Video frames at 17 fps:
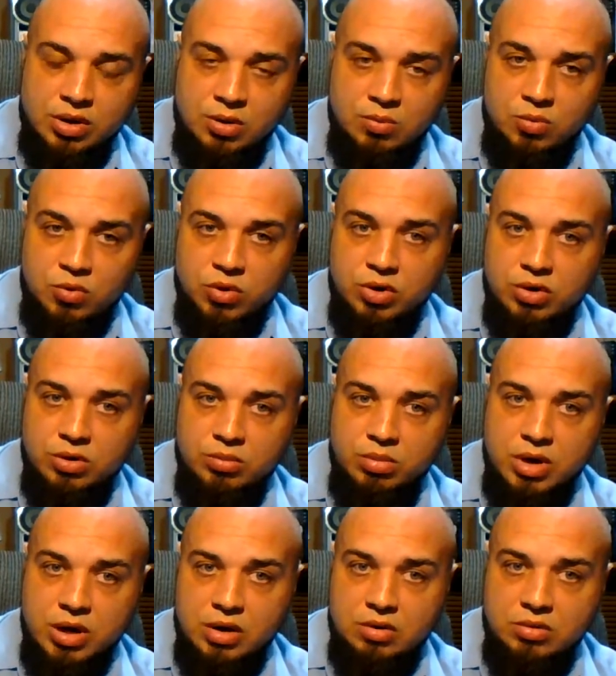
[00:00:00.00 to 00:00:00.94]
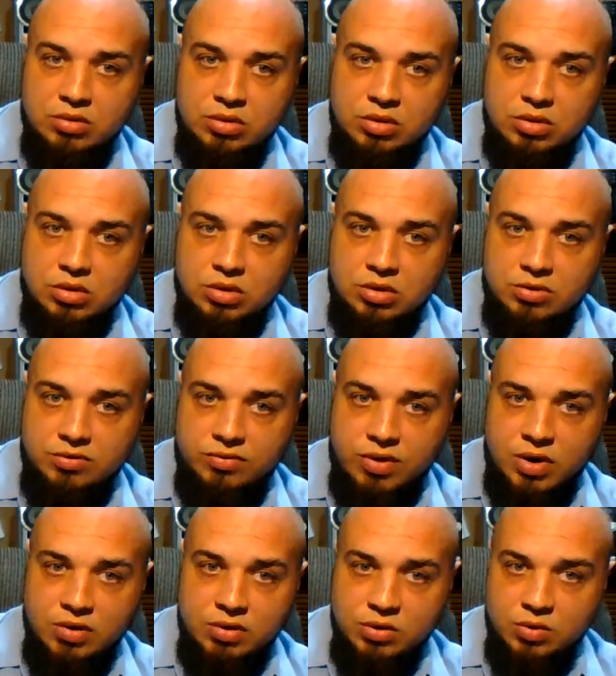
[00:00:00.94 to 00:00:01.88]
I'm worrying about uh,
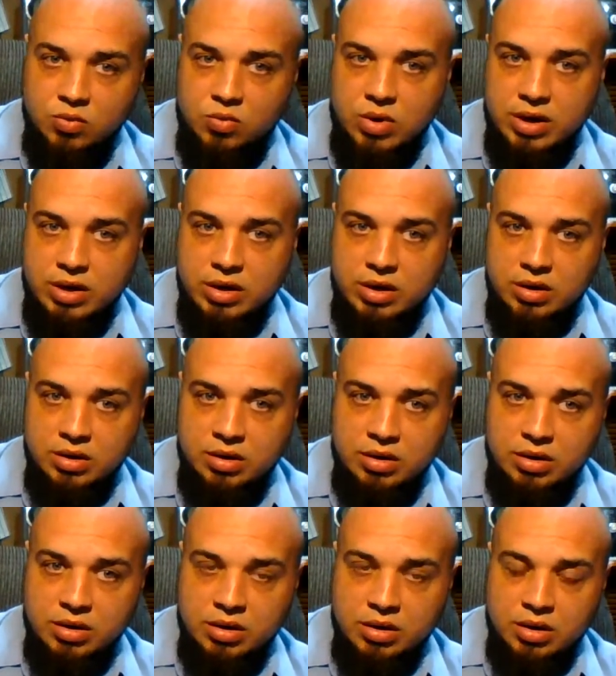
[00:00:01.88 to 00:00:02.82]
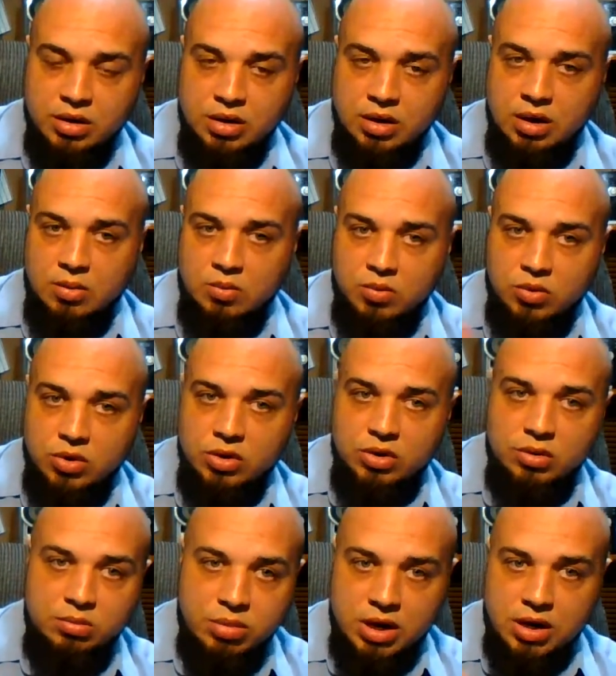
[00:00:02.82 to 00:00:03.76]
falling away. I'm
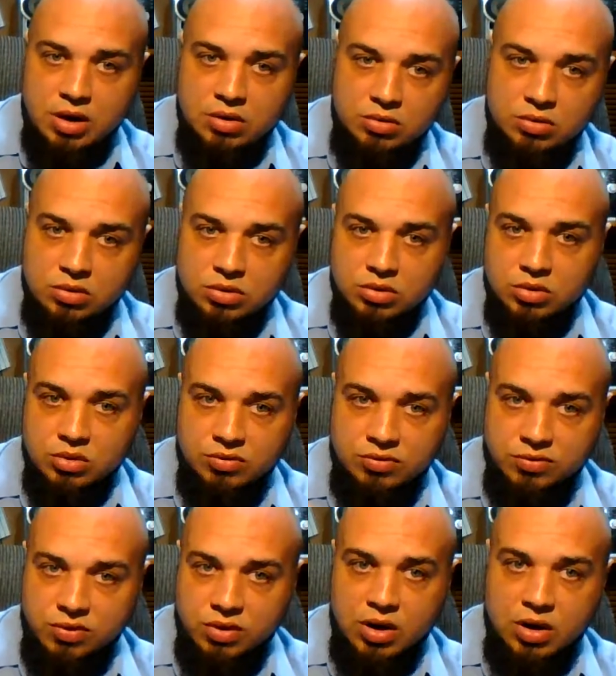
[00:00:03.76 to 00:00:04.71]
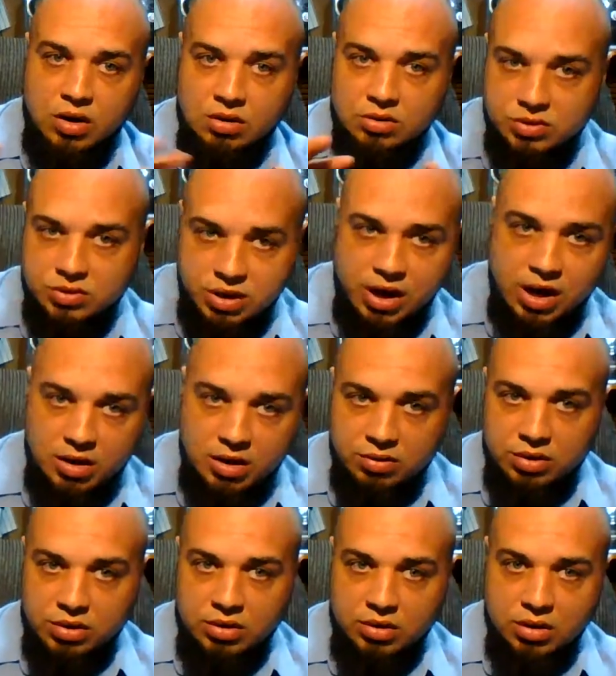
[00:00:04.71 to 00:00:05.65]
worried about the flock
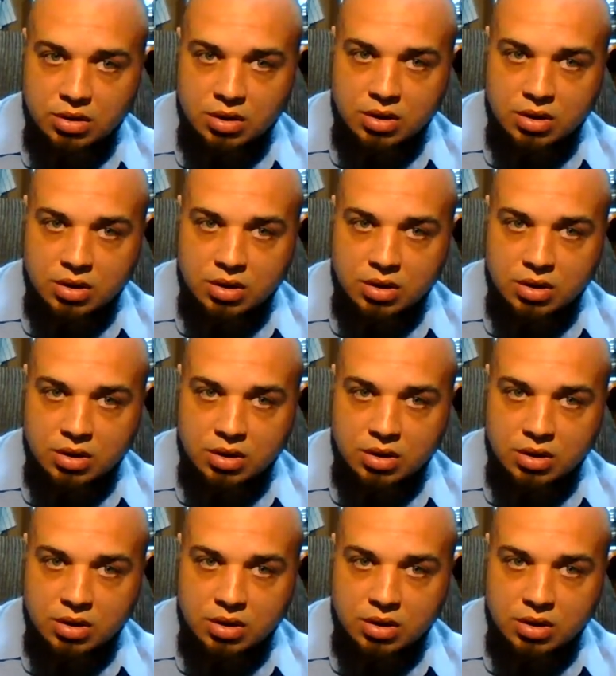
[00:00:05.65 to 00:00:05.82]
scattering.